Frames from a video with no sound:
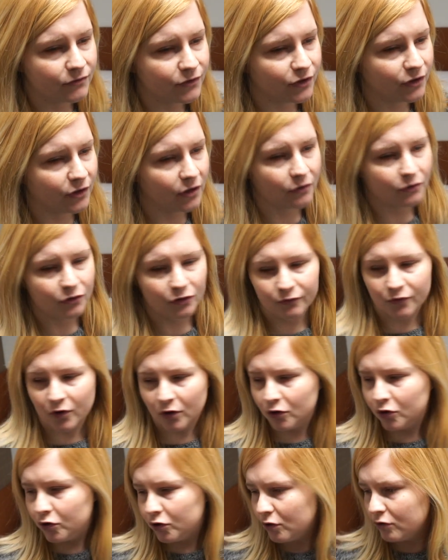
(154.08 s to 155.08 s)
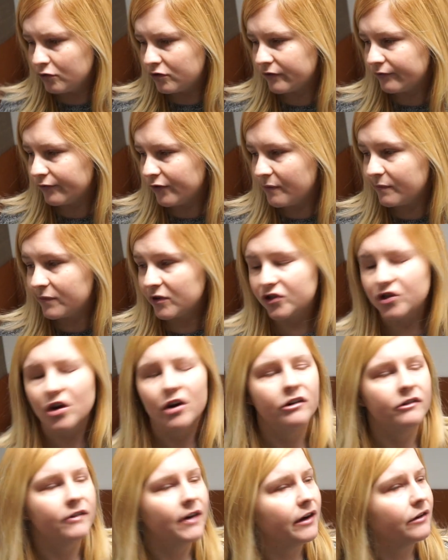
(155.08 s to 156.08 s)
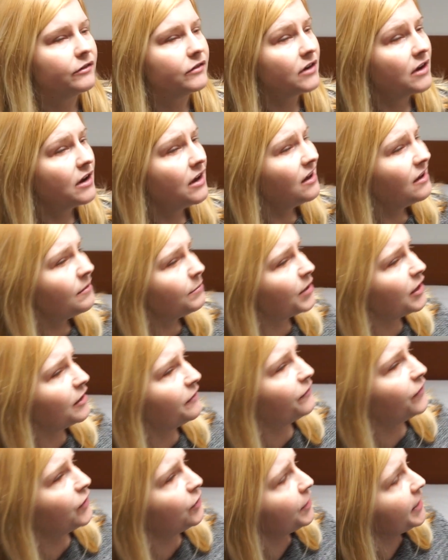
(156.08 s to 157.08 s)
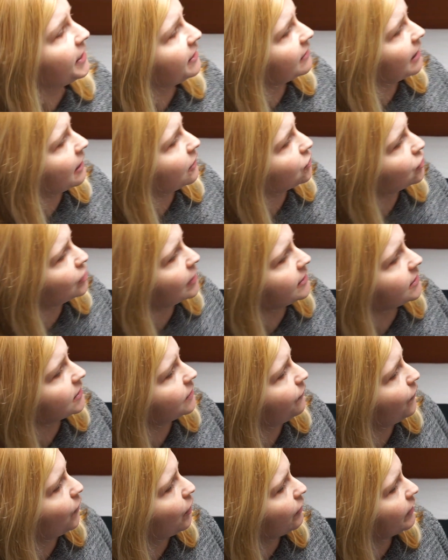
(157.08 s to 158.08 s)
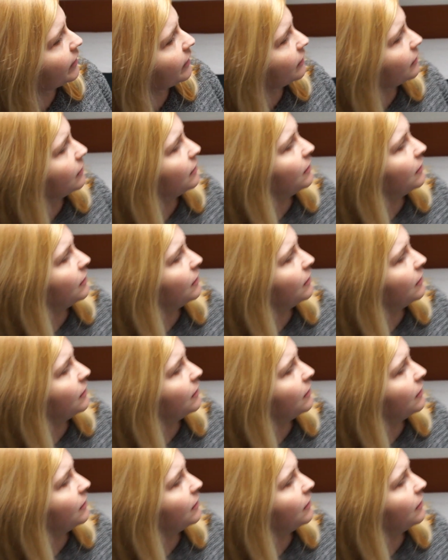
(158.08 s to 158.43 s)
you know, you've got loads of room to turn around. But if you need that transferring